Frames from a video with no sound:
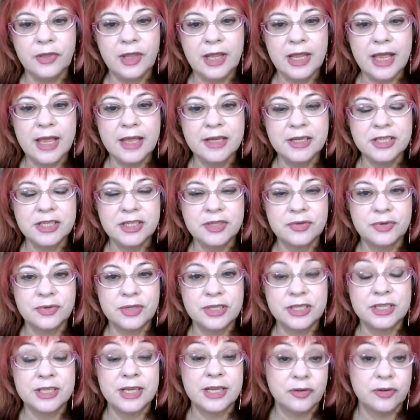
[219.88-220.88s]
The answer
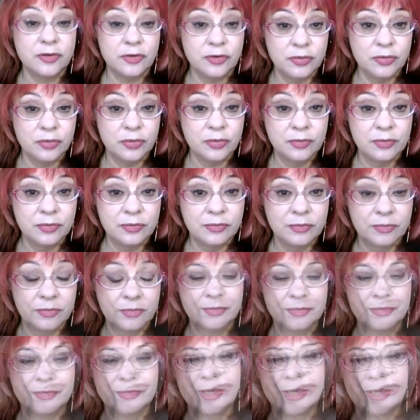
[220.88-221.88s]
is they do.
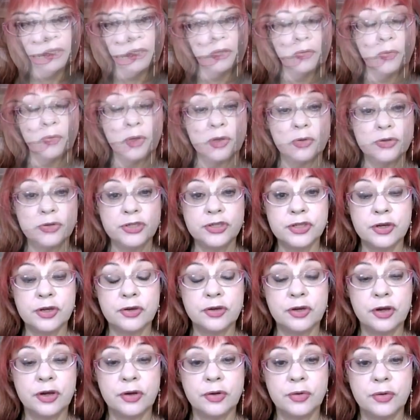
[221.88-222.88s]
We also
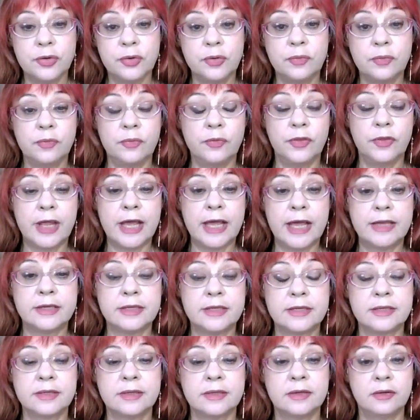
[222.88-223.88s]
know
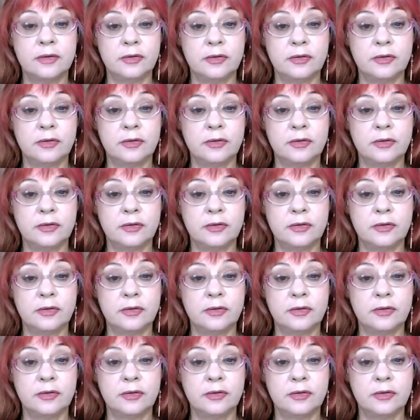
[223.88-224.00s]
that